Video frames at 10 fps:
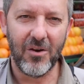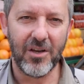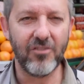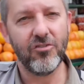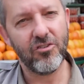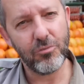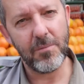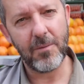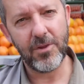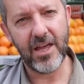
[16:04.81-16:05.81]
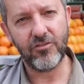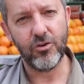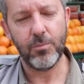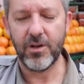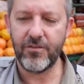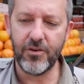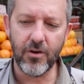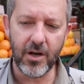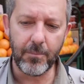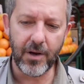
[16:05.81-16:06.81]
Okay, so just remember that too. But if
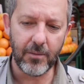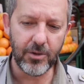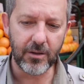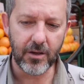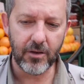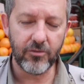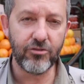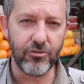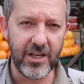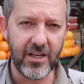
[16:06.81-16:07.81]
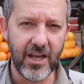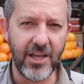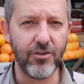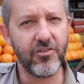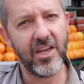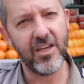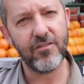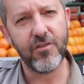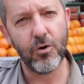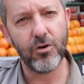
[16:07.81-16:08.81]
you're on a public street and you're
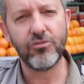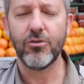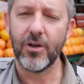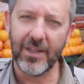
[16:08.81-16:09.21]
taking photos, you're